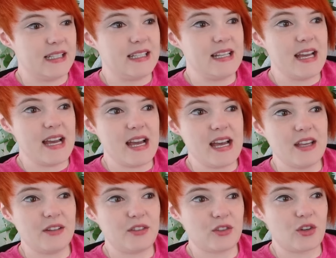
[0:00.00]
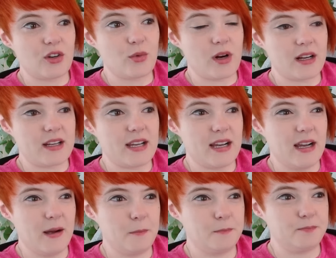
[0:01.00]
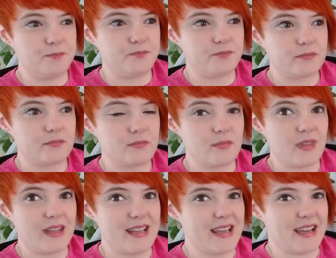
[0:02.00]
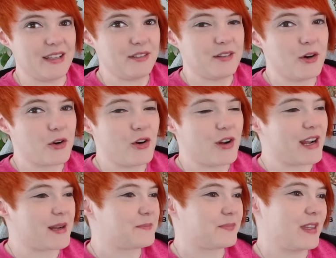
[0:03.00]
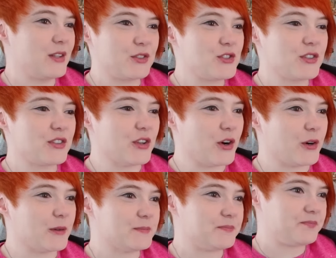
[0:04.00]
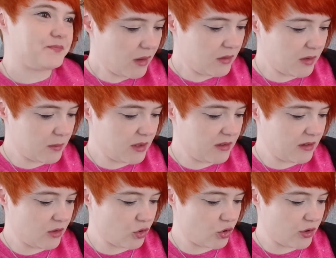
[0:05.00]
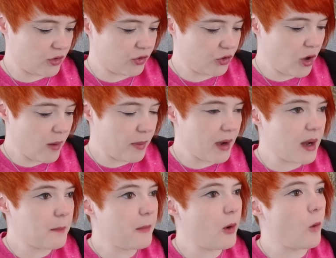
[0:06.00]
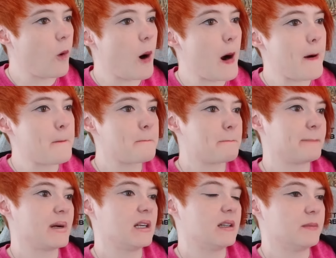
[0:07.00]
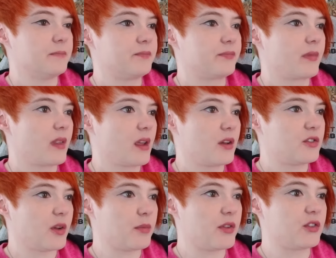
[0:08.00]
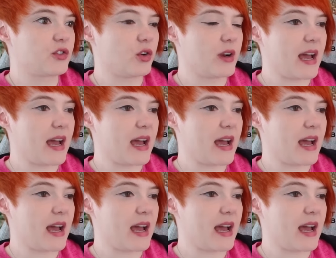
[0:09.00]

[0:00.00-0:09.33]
Yeah, it's not gonna work. Yeah, he's not gonna. He's just not. Somebody's either gonna stop him or something's gonna